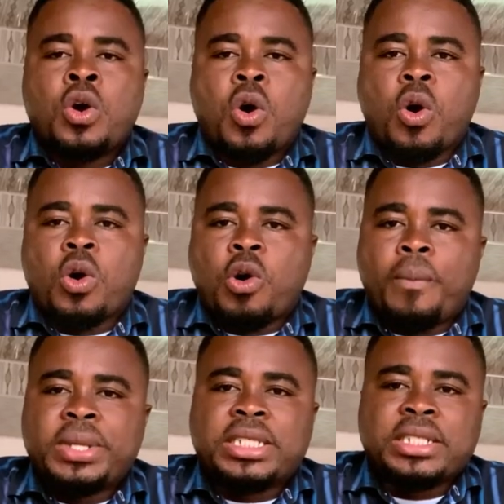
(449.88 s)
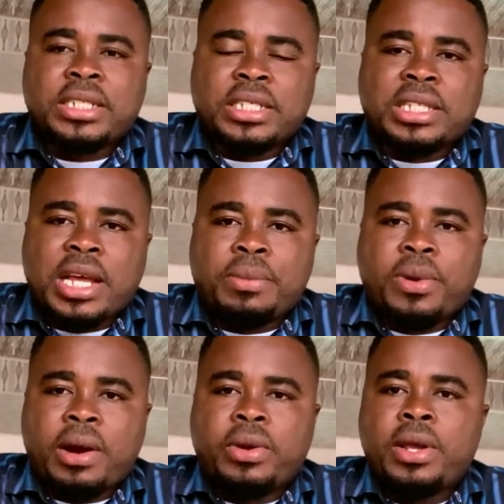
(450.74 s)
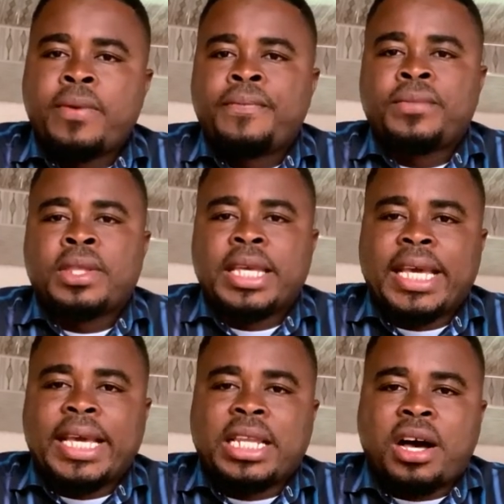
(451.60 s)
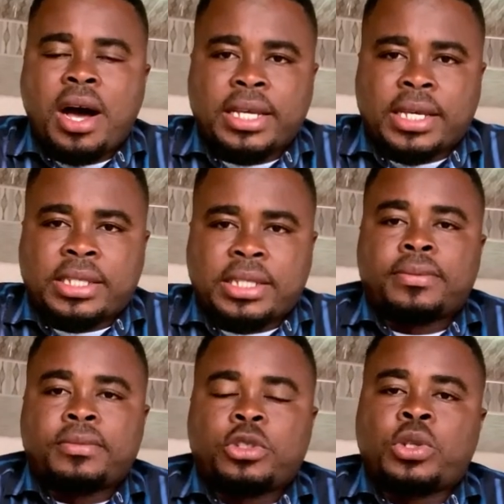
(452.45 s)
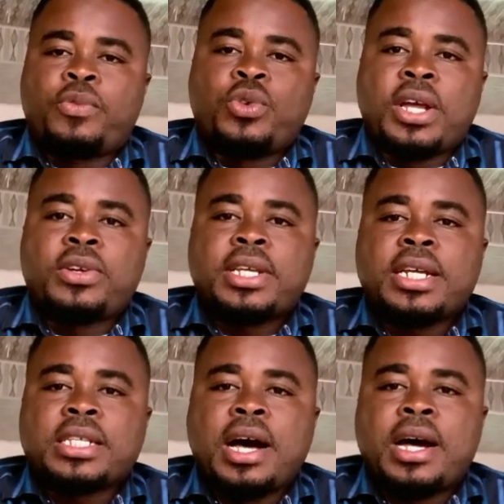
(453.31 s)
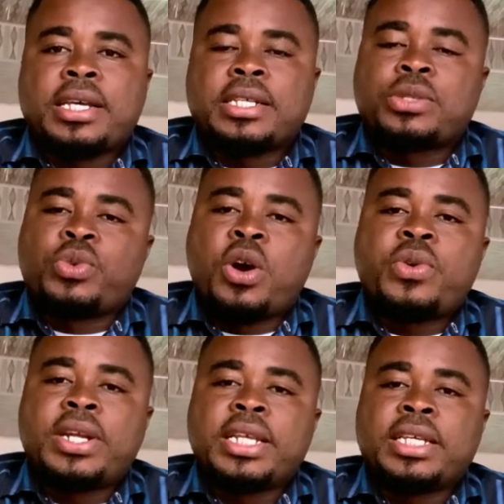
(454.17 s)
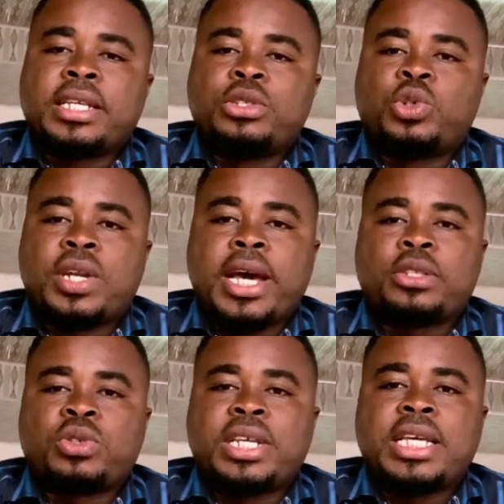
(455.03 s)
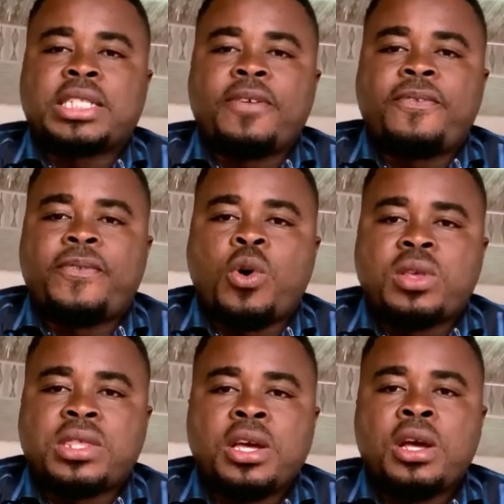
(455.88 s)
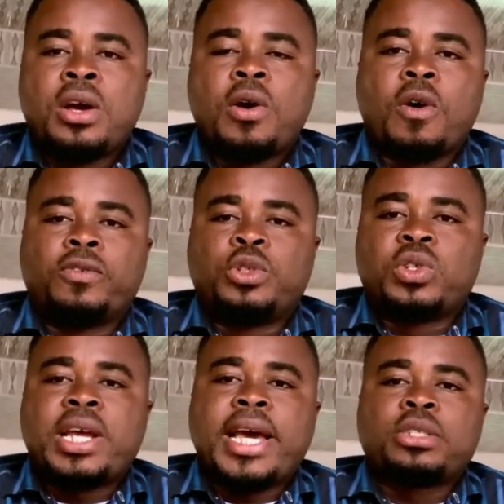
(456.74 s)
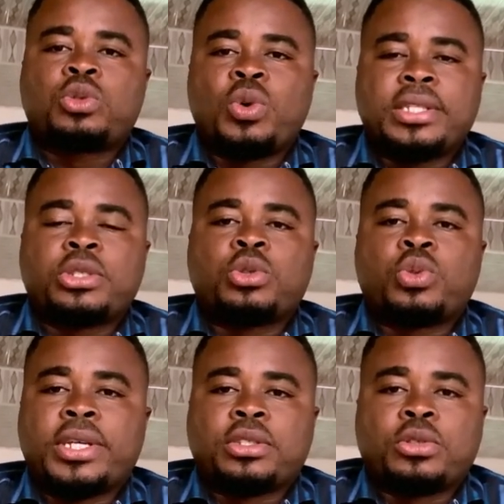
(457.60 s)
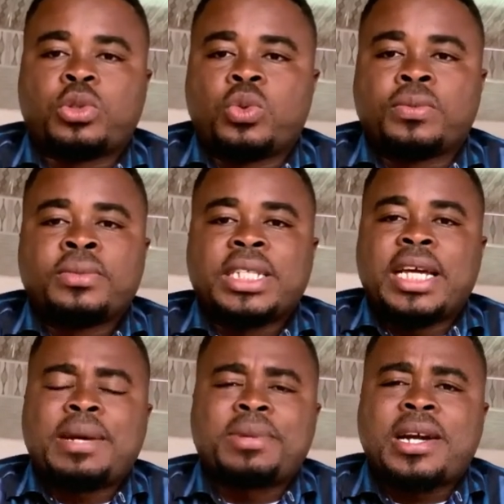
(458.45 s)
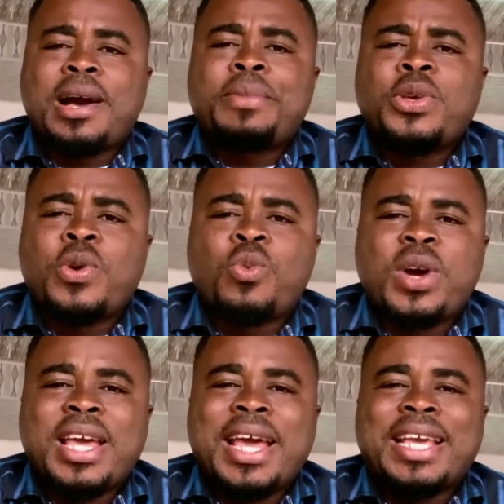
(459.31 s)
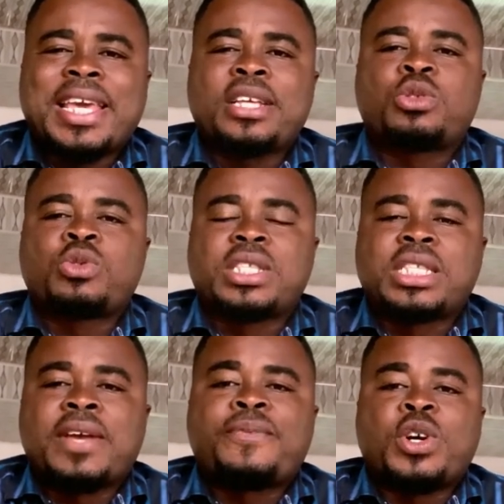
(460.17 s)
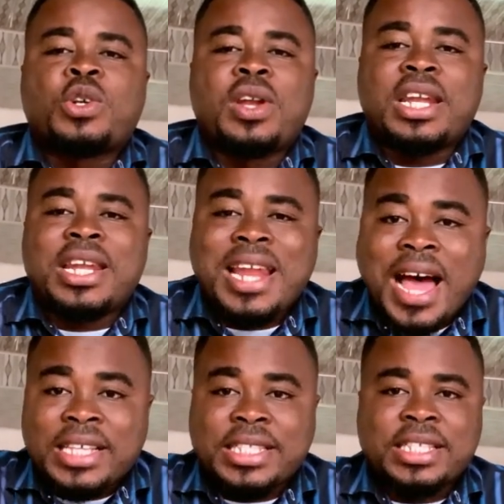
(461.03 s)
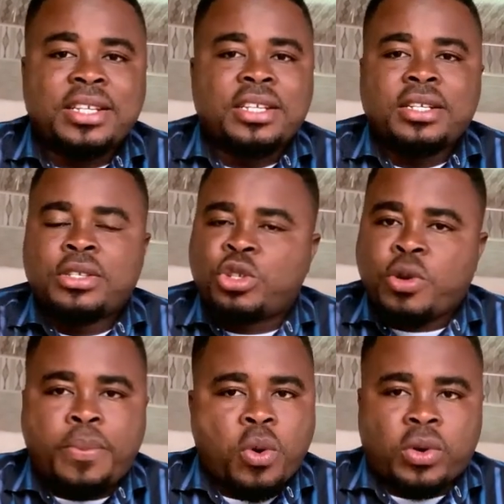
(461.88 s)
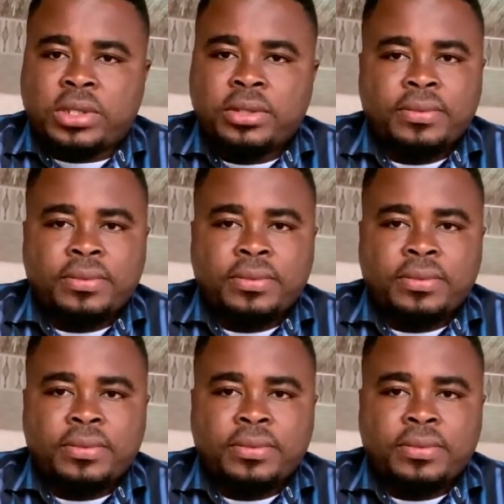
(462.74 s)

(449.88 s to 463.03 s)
or commission this library in August. So if you are looking at August, we are already in July. Today is 4th of July 2022. And I'm coming your way again to seek for your last support.